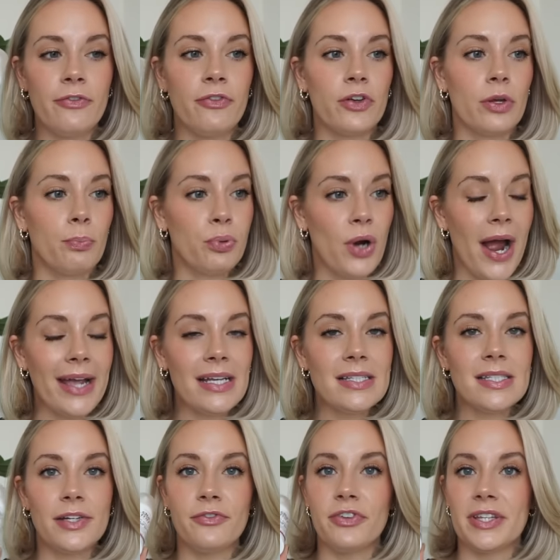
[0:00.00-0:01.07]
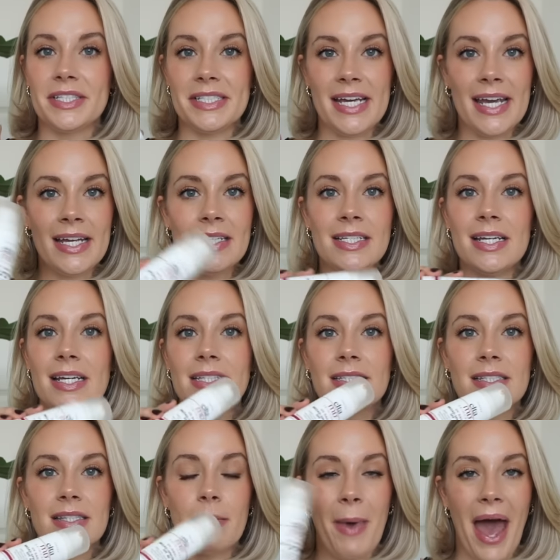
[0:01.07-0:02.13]
For the price and for the tint, it's
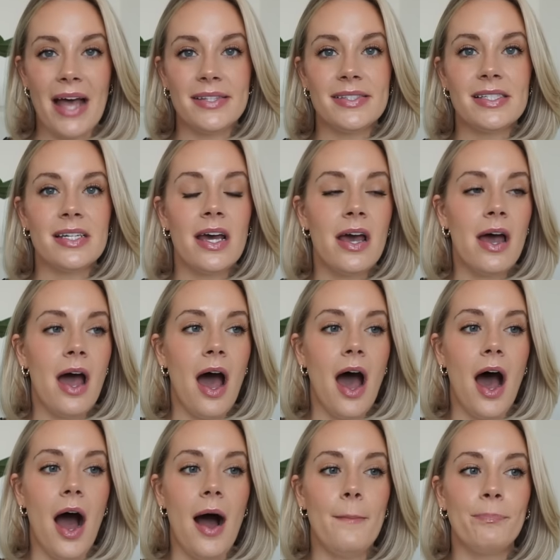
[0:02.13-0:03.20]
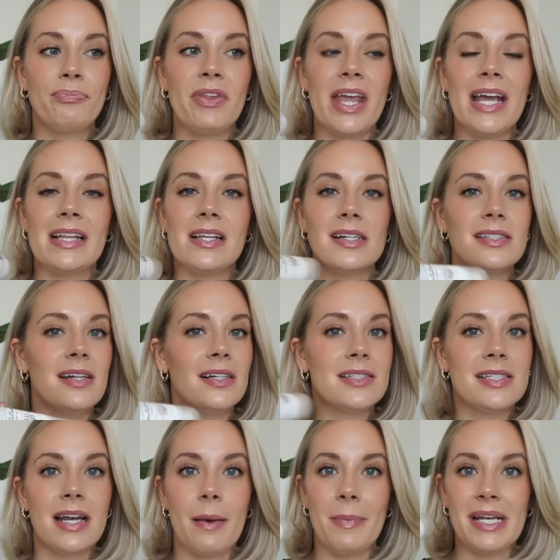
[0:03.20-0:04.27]
the best. Um, it does not
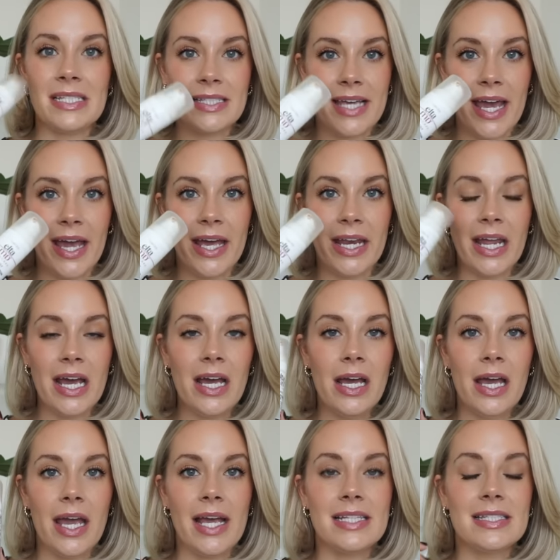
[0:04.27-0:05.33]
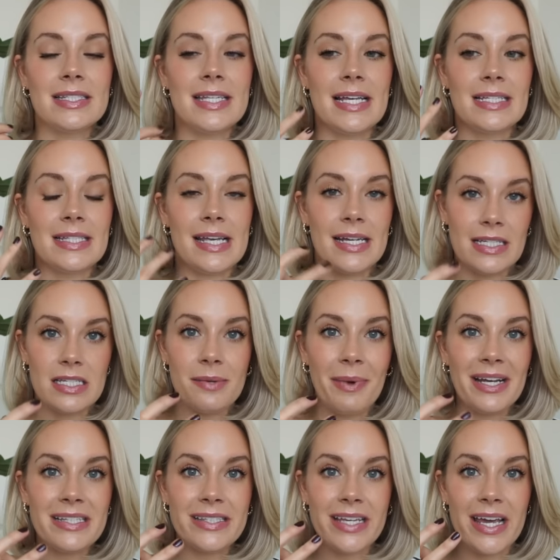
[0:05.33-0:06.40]
sit on my skin. It sinks into
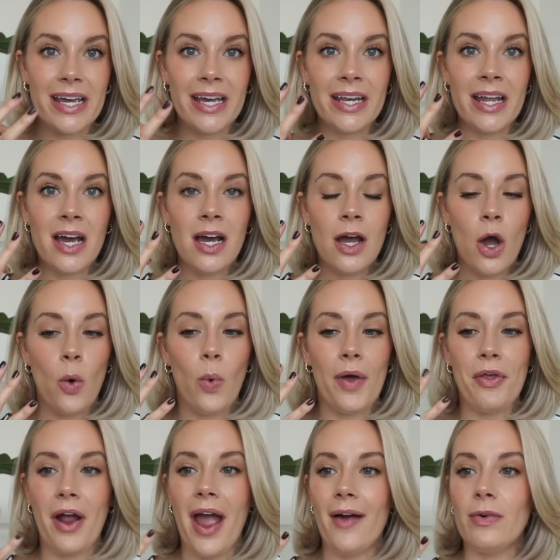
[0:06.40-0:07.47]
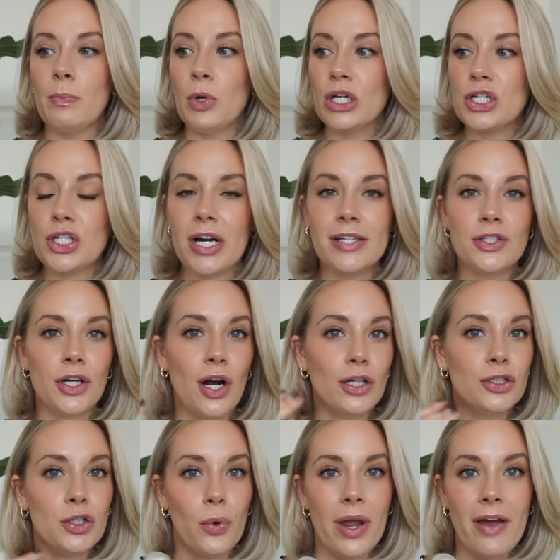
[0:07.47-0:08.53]
my skin. Whether I have a moisturizer or
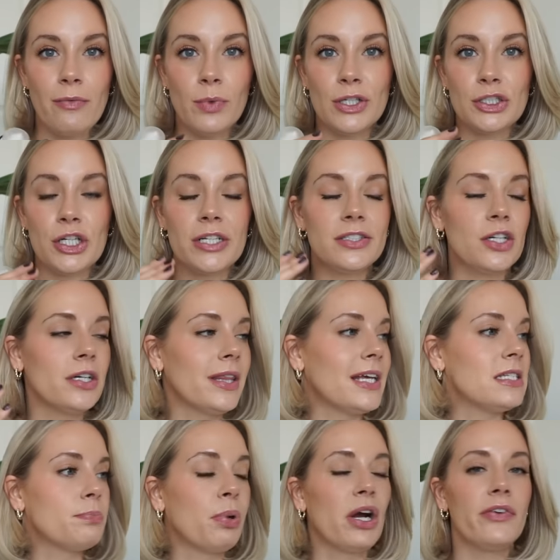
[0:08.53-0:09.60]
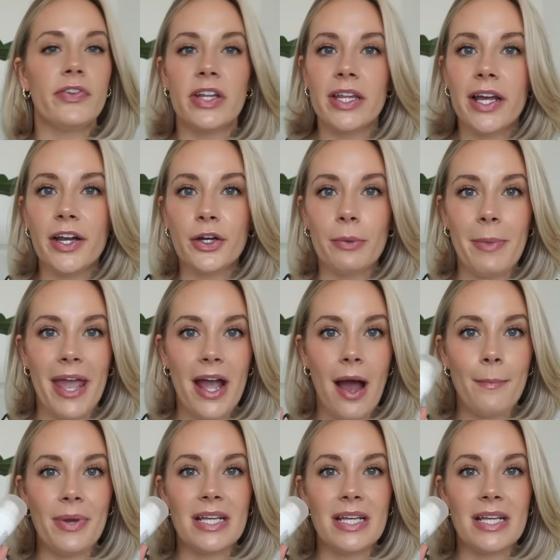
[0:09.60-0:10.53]
don't have moisturizer, it lays perfectly under makeup.